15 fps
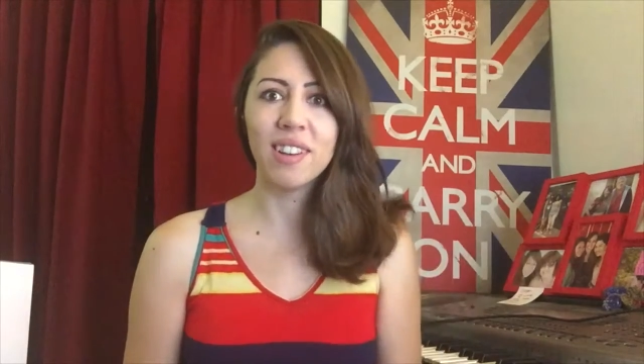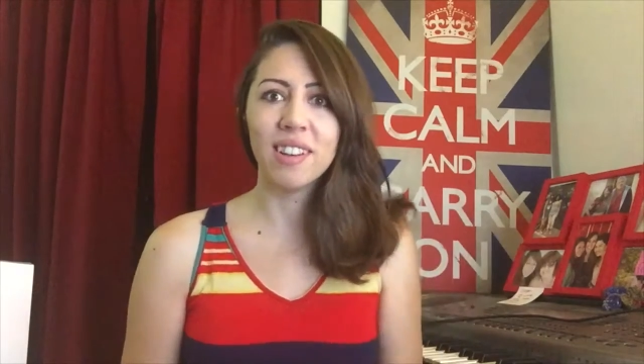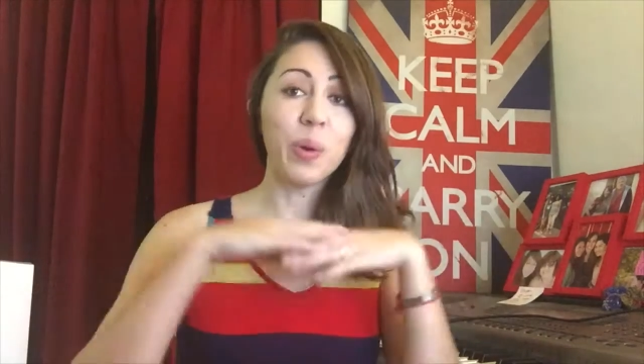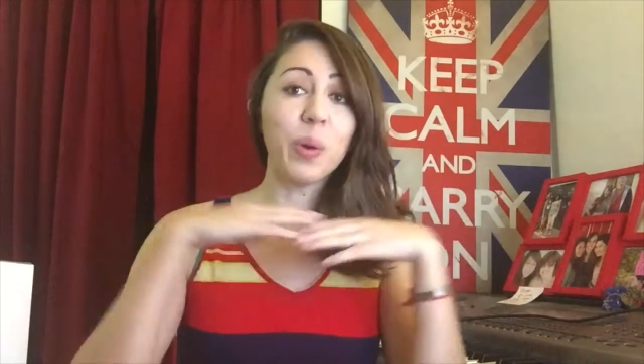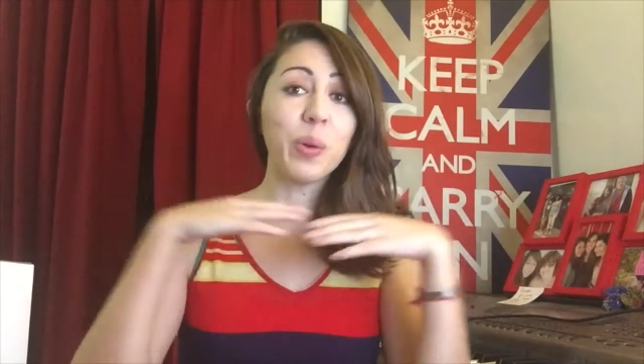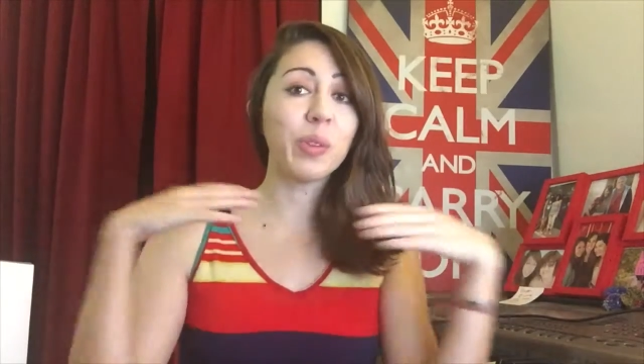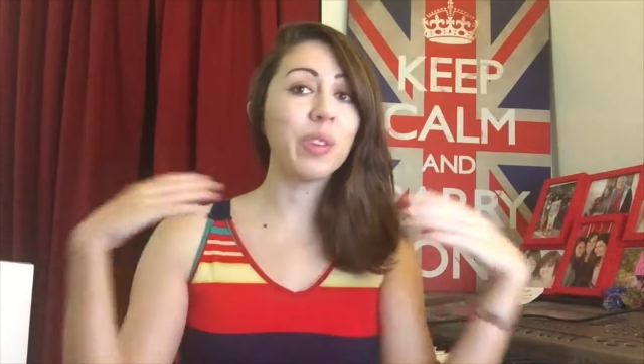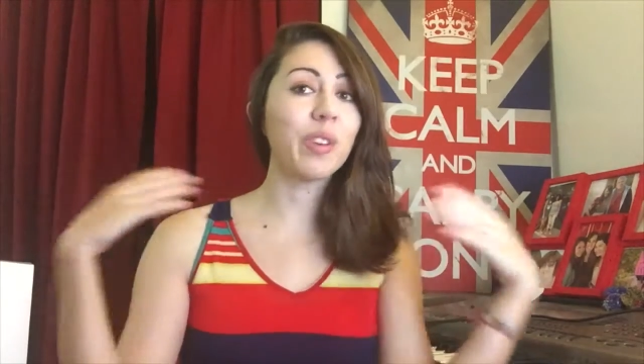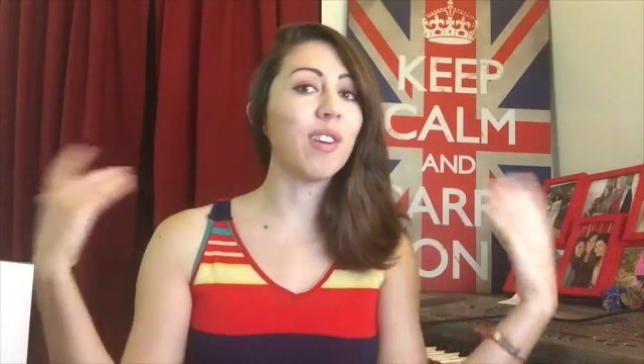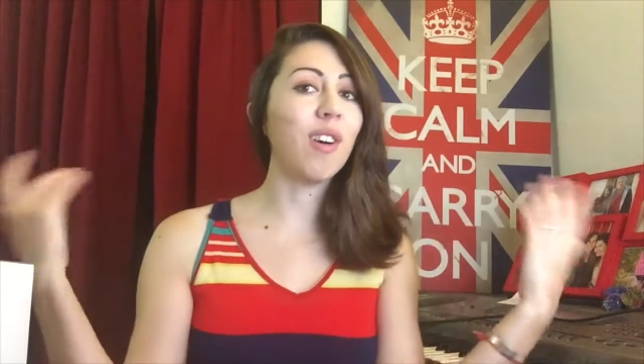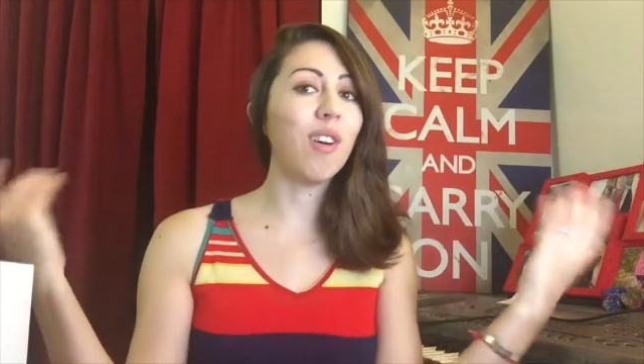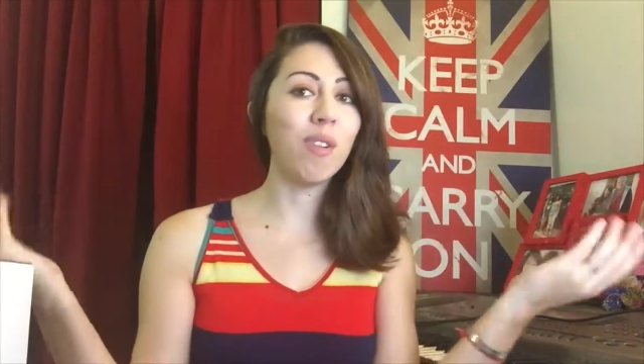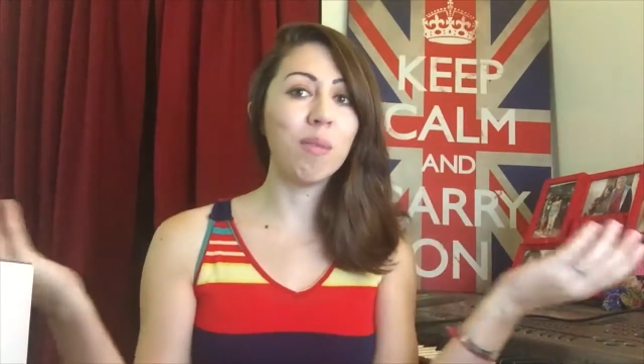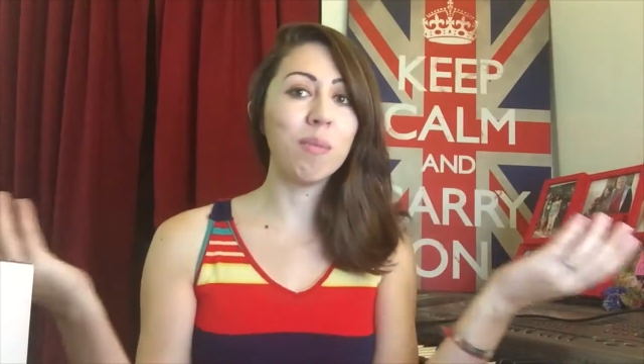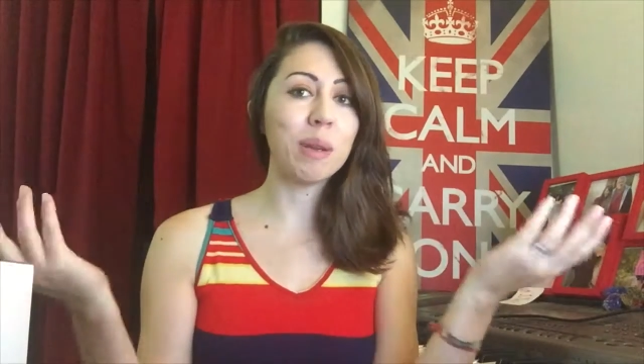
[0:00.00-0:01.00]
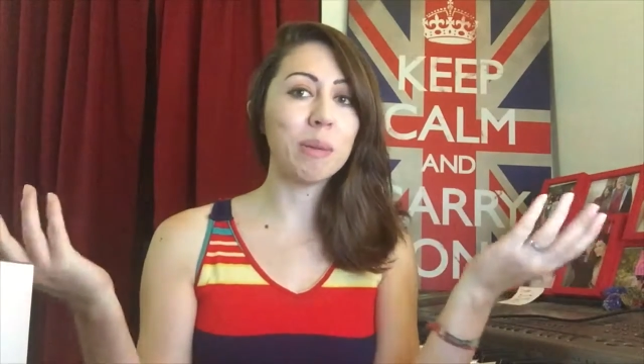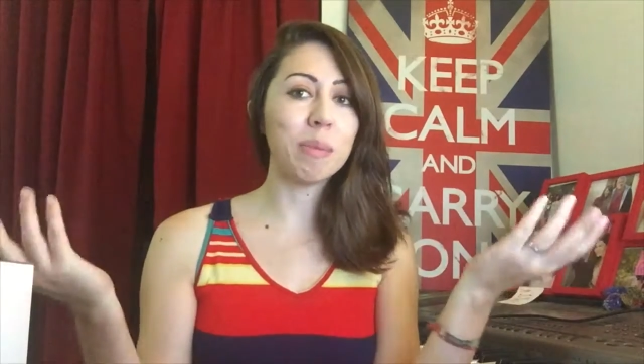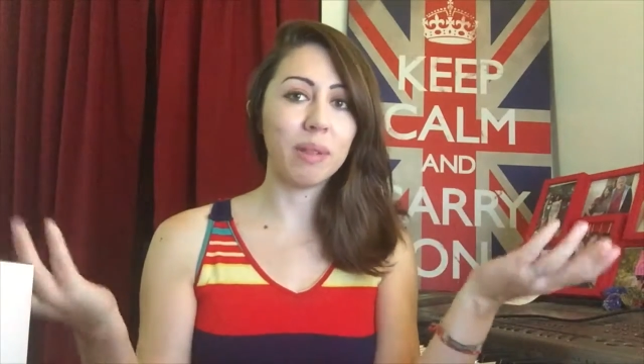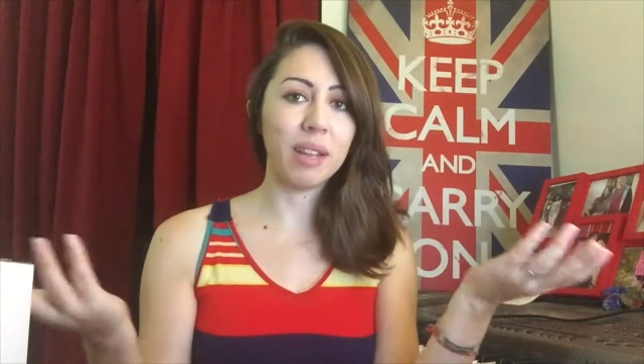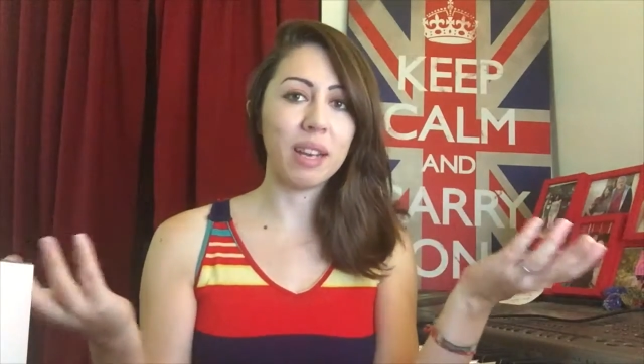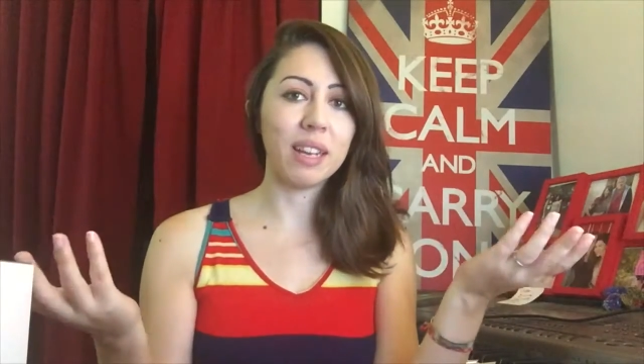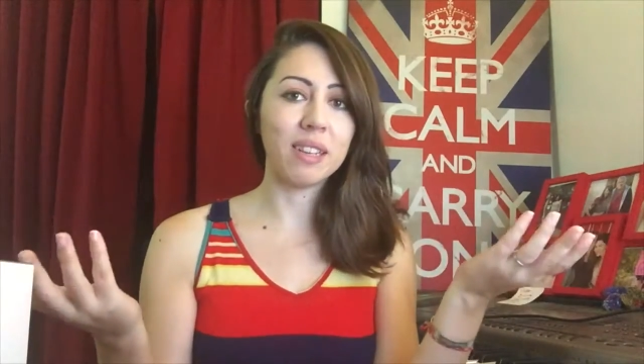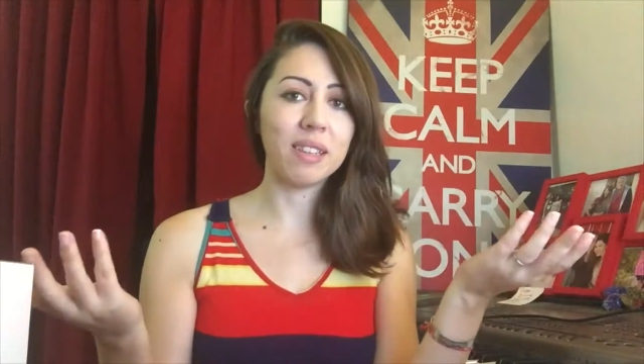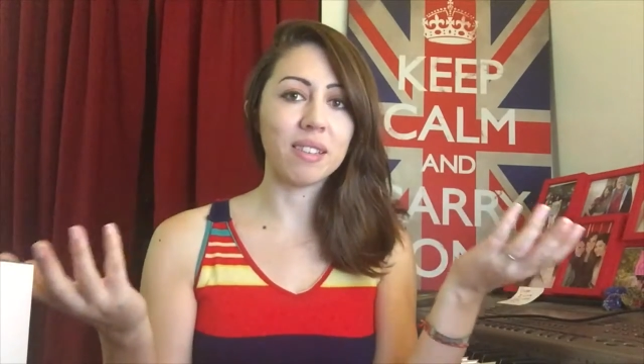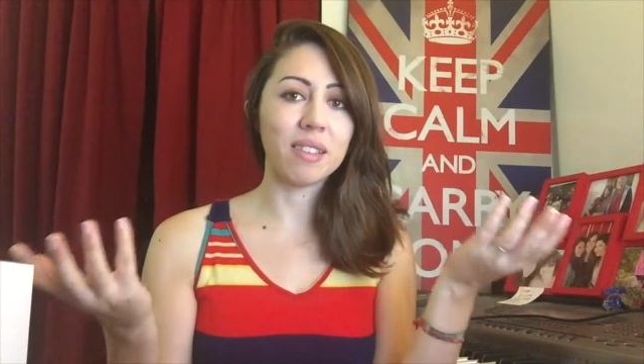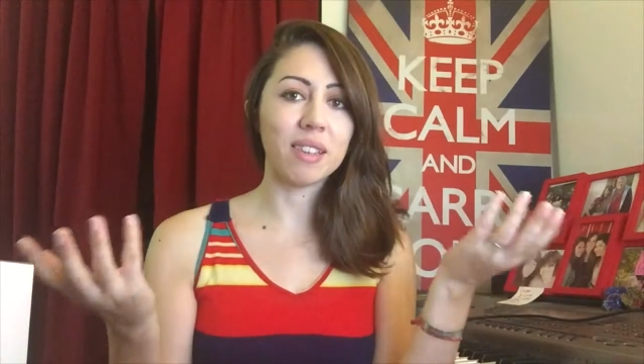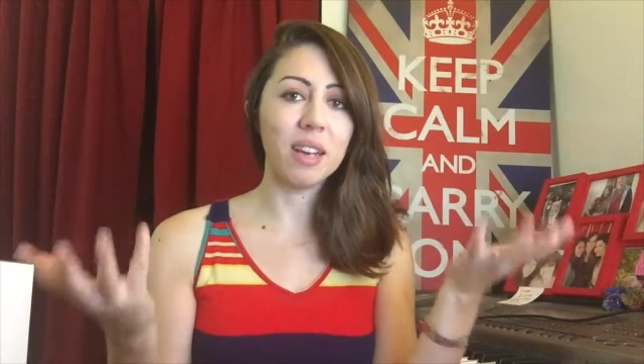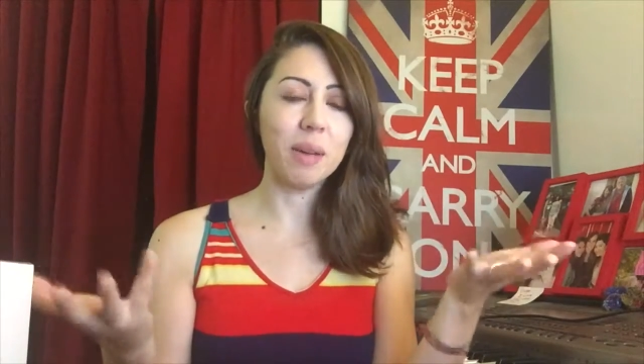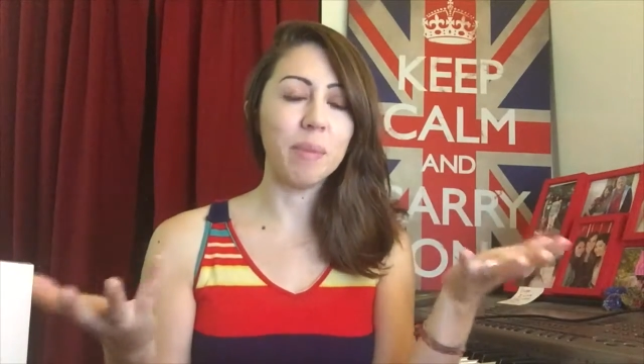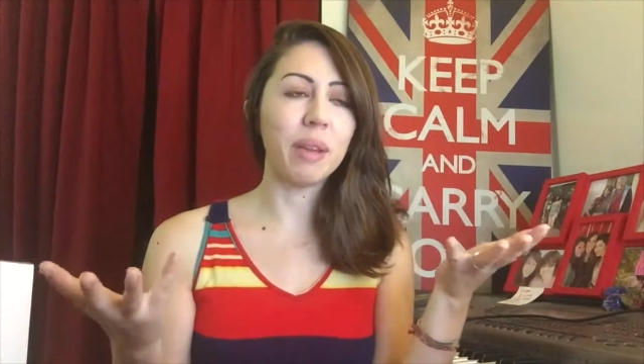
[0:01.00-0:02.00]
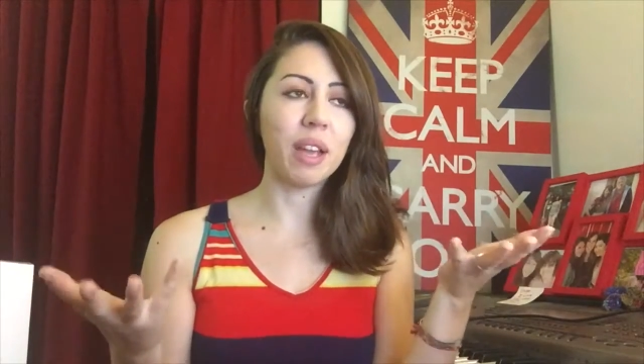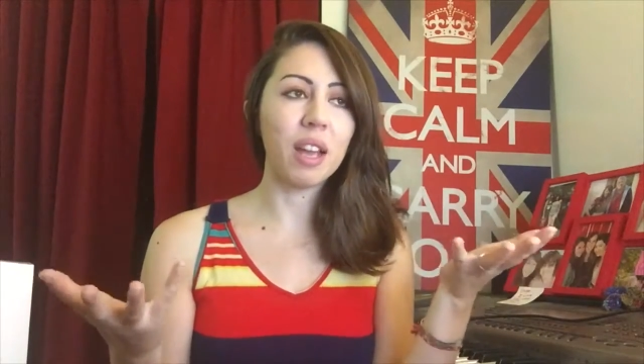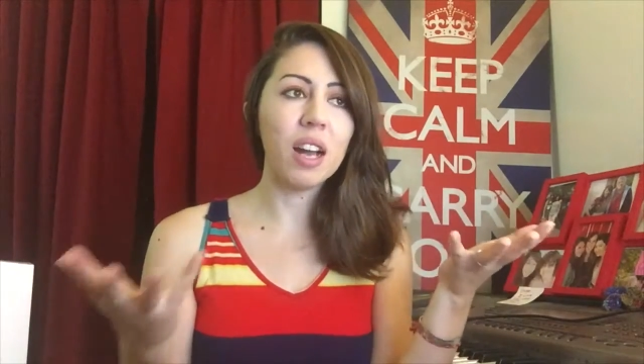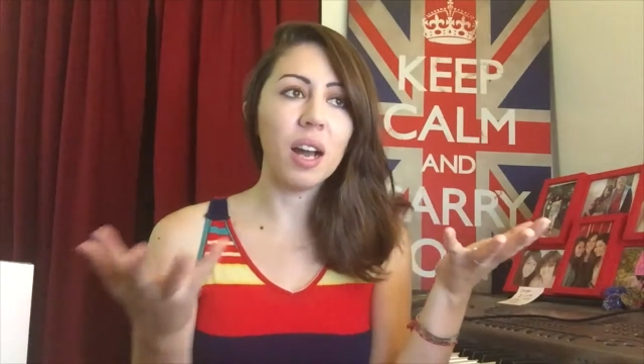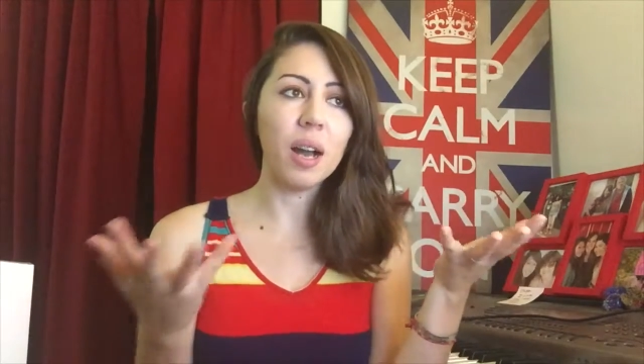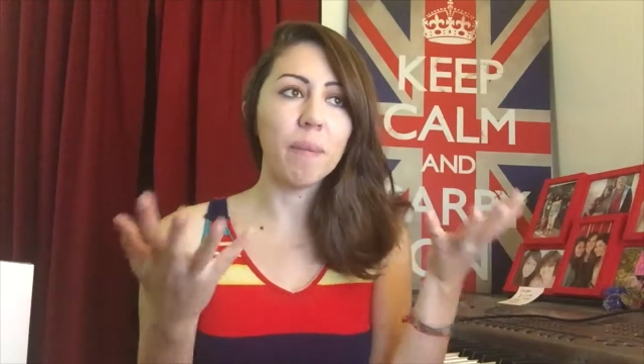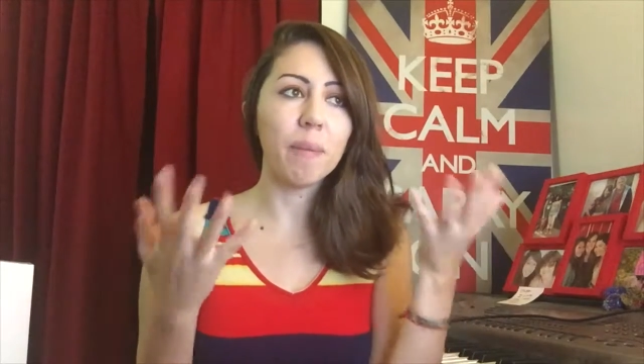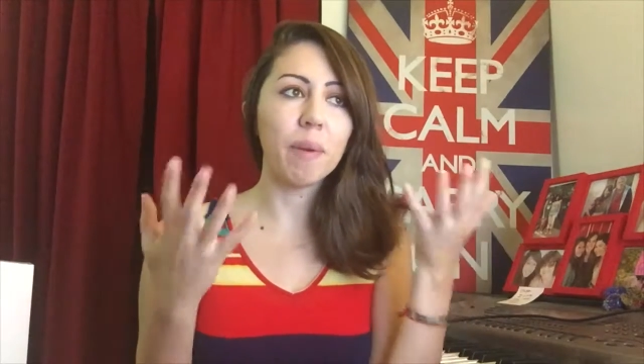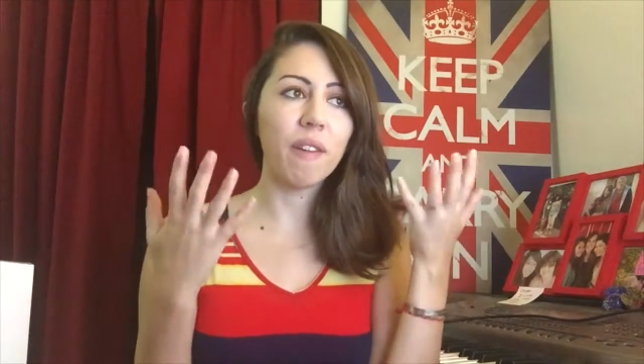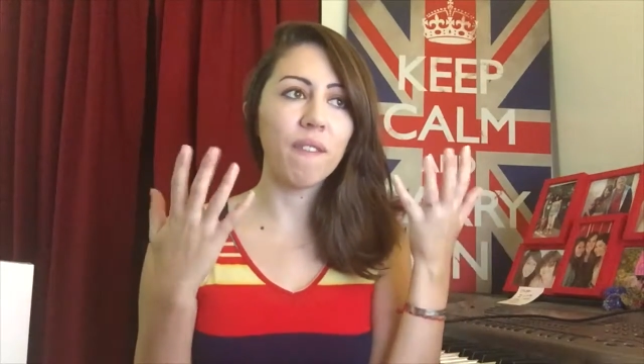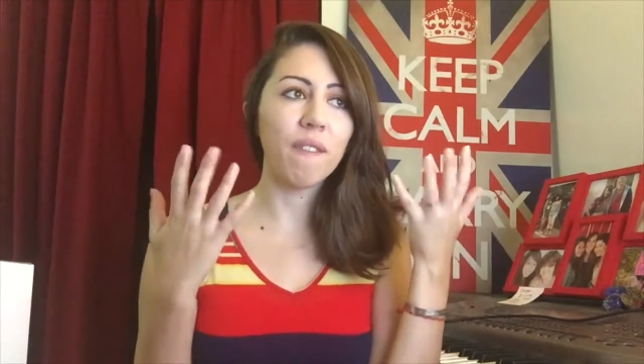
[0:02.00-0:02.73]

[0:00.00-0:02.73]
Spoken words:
Those are all my plans coming up